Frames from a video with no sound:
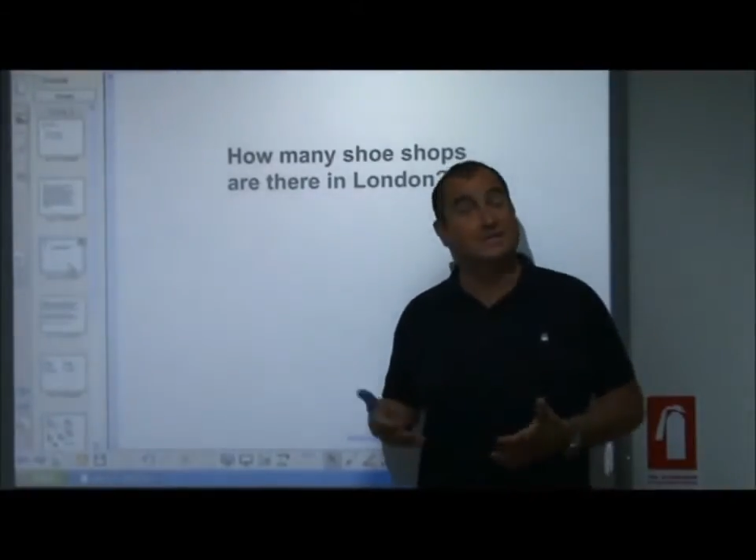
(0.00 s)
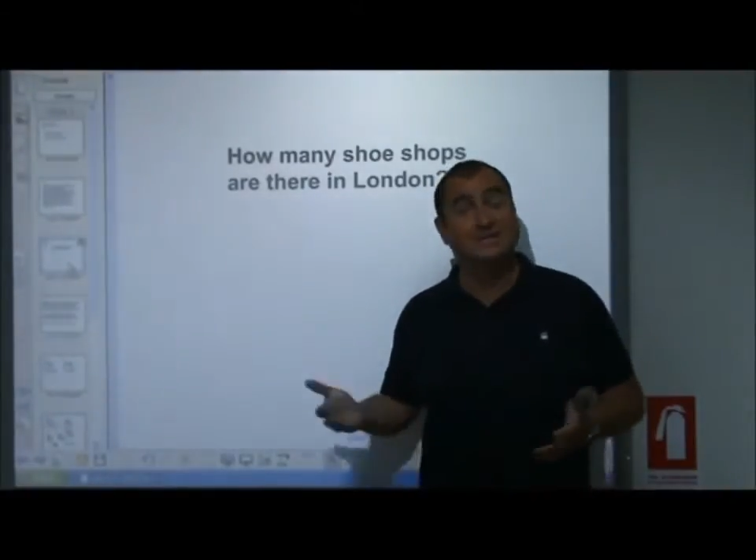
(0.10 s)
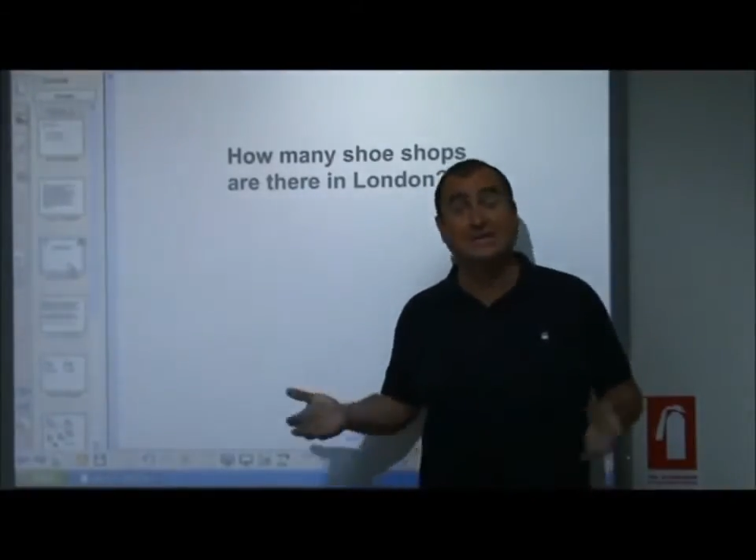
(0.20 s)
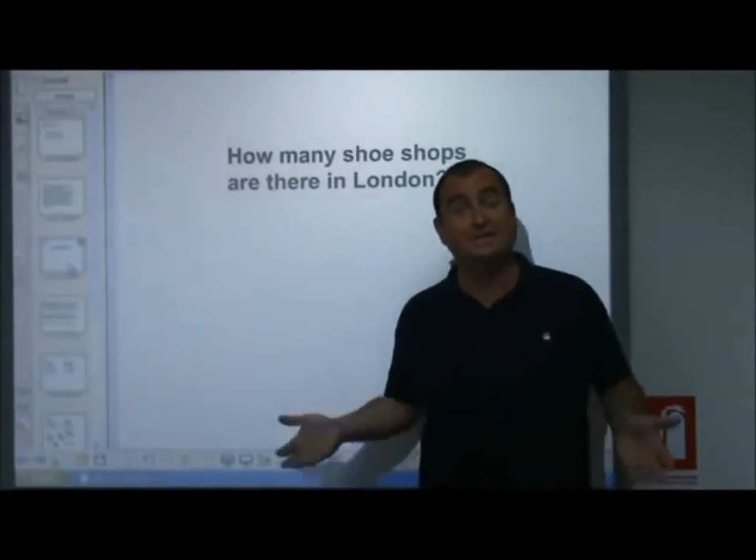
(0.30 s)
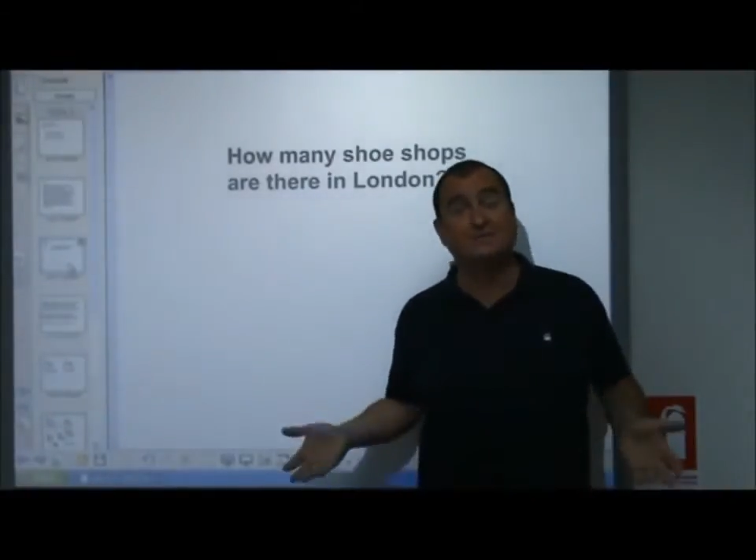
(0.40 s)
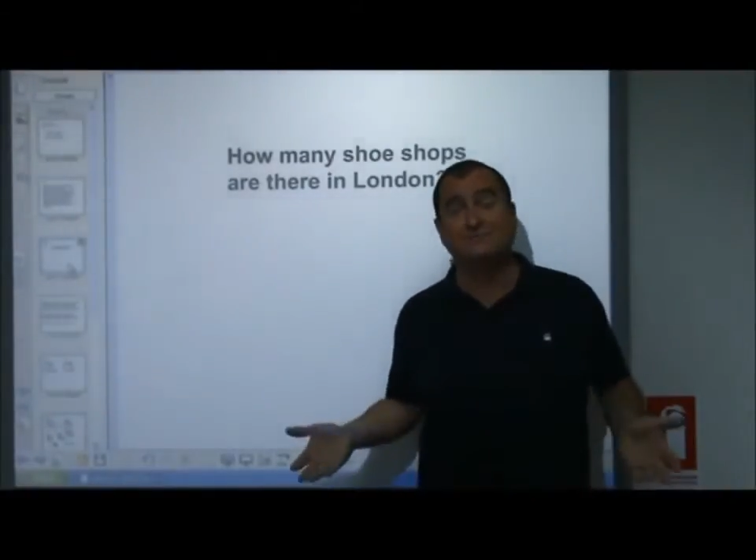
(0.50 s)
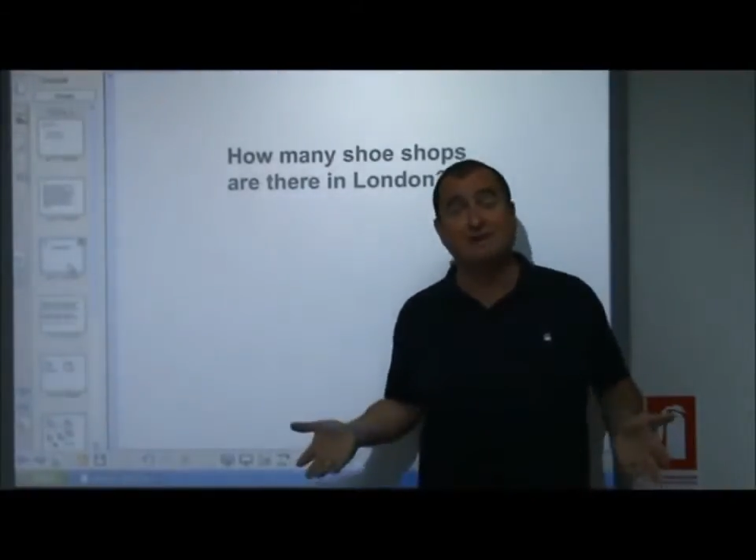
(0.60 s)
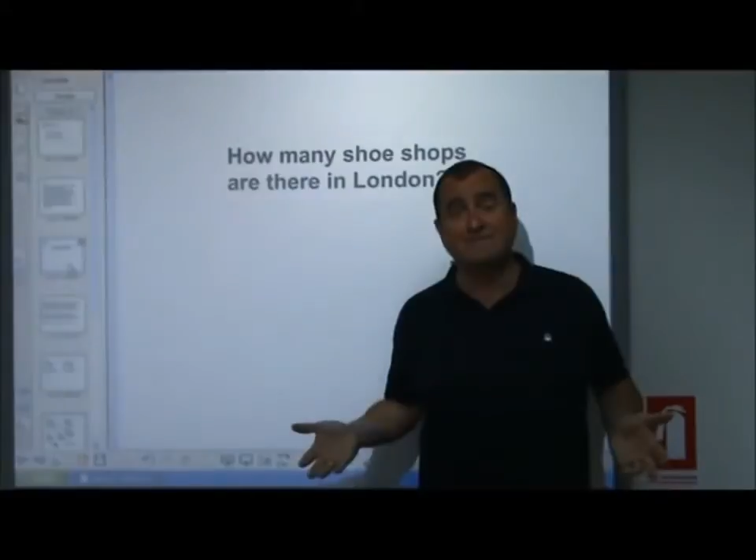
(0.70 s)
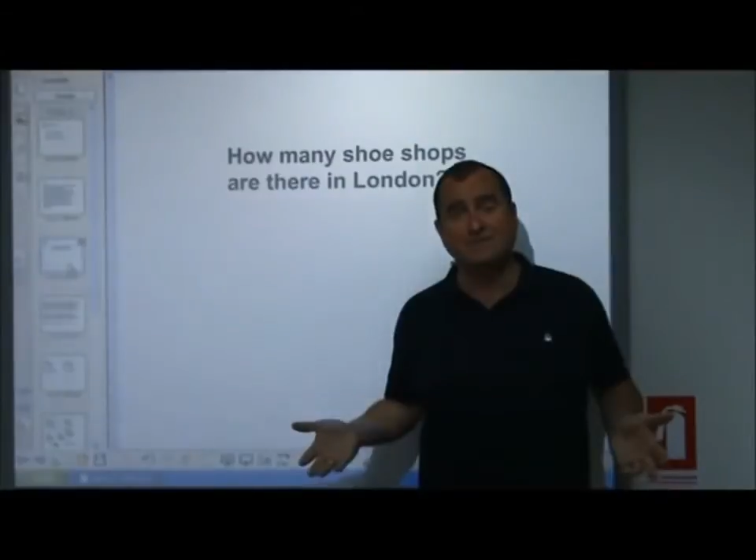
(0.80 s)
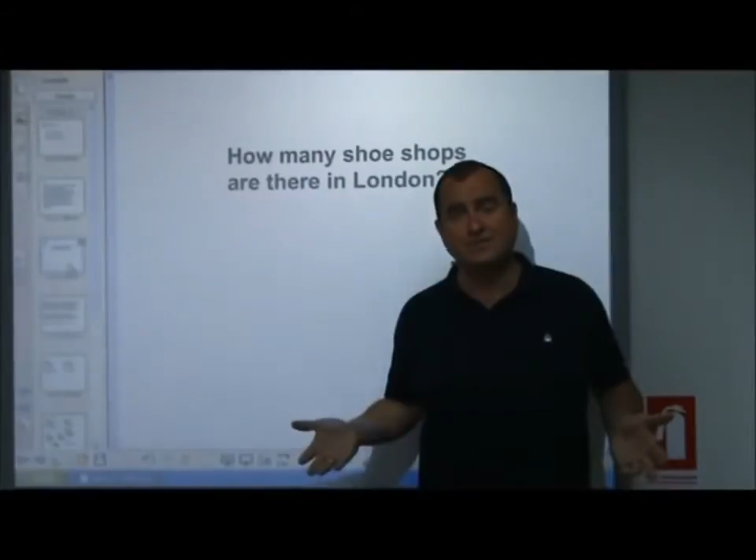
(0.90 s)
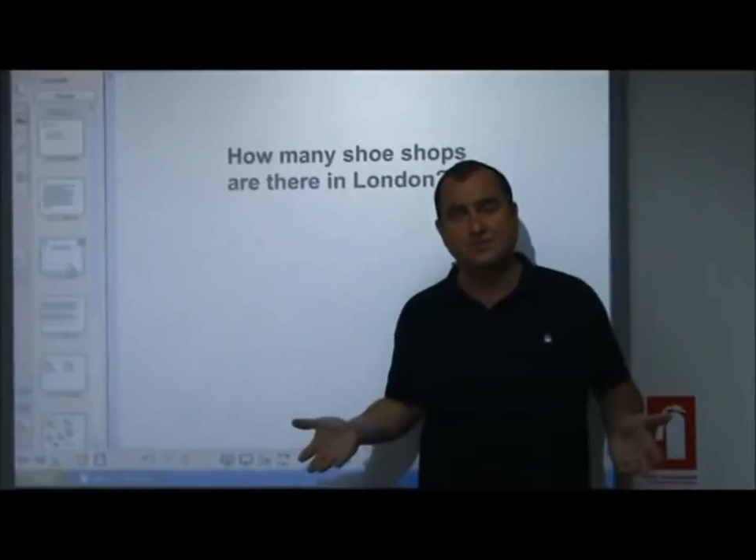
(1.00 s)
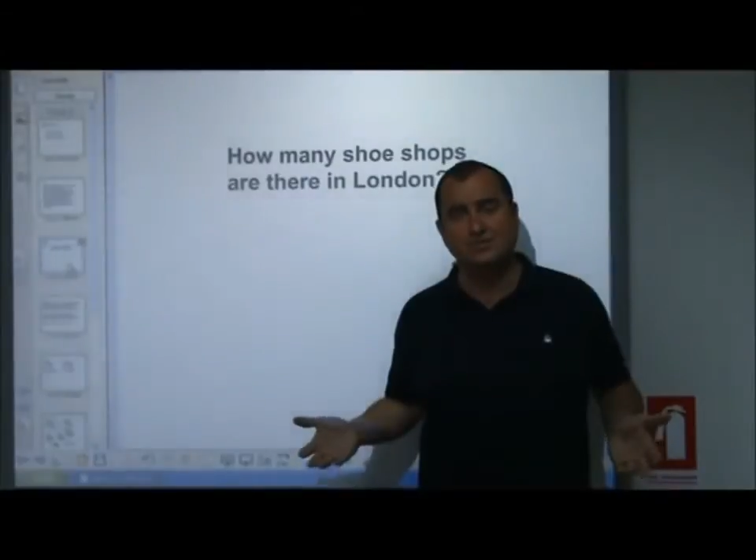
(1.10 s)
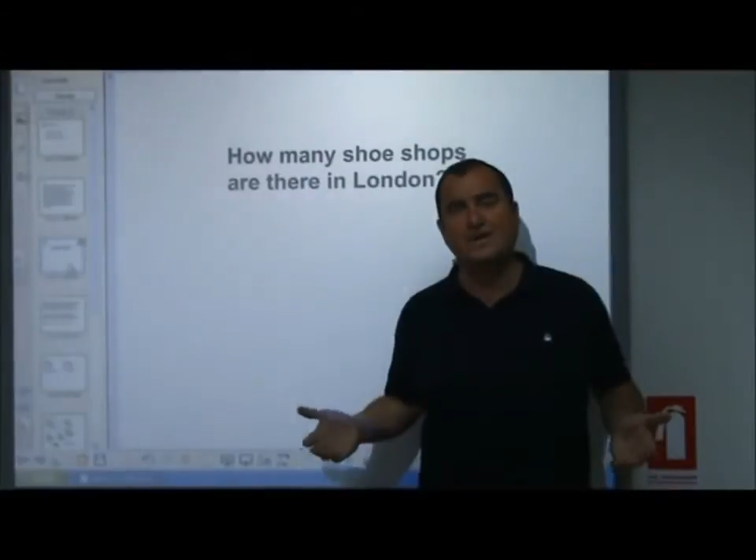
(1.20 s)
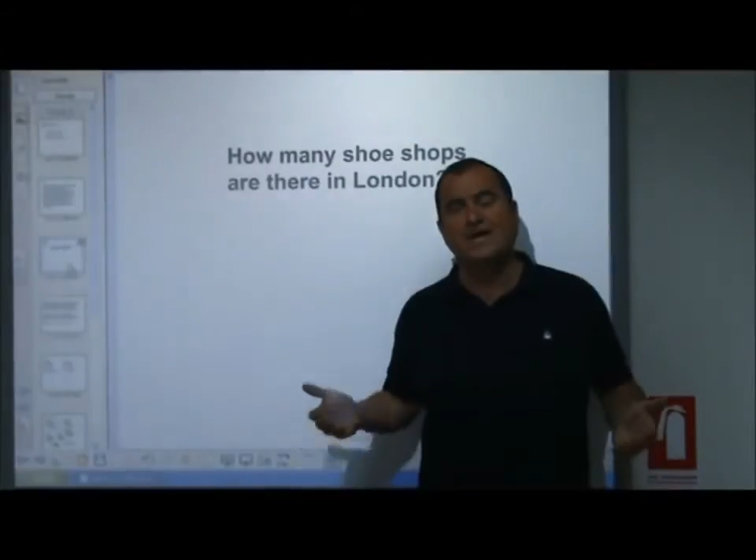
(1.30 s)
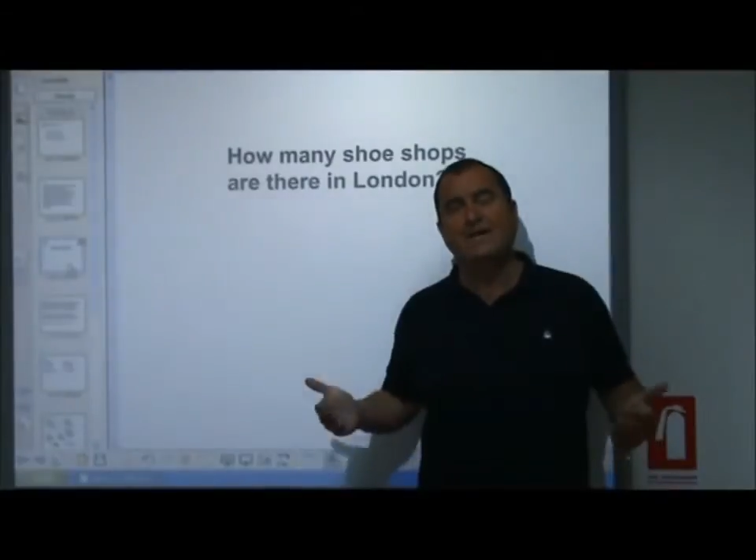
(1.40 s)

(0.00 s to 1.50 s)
They didn't get enough revenue